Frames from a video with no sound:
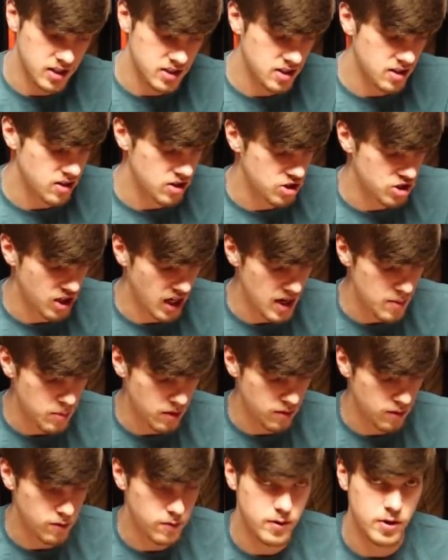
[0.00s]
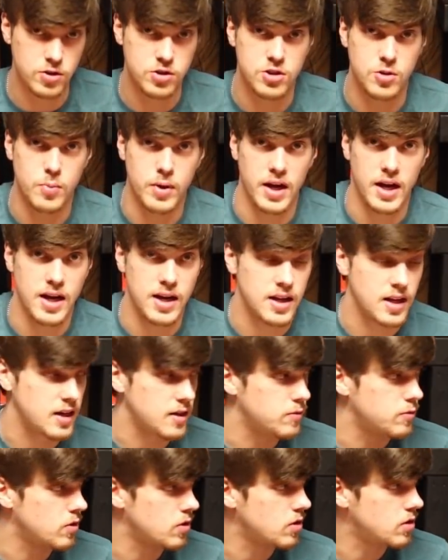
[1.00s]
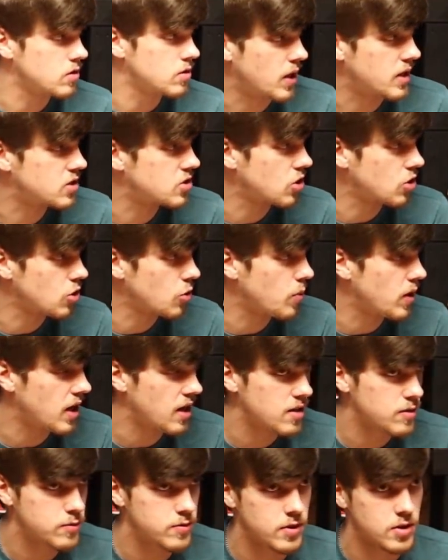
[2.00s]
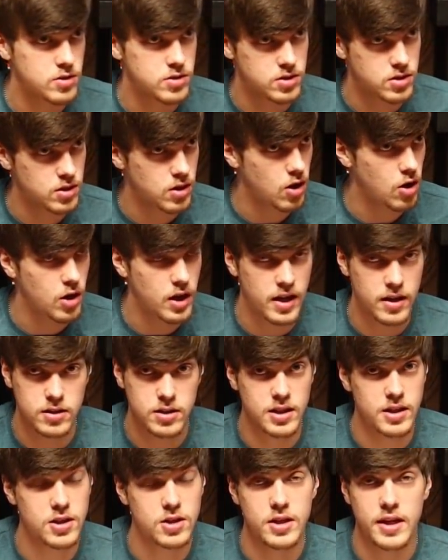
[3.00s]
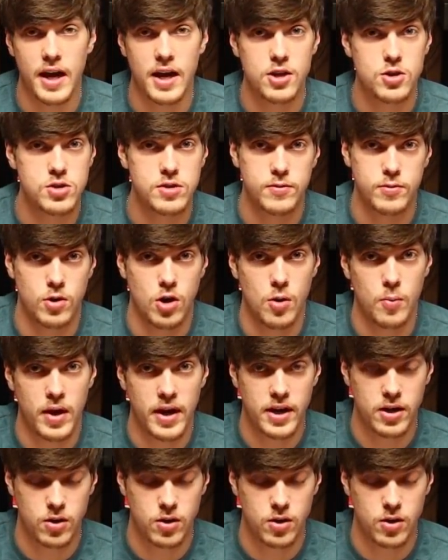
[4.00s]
it to the shape of a filter pad. For my turtle pond filter, literally I use it for all my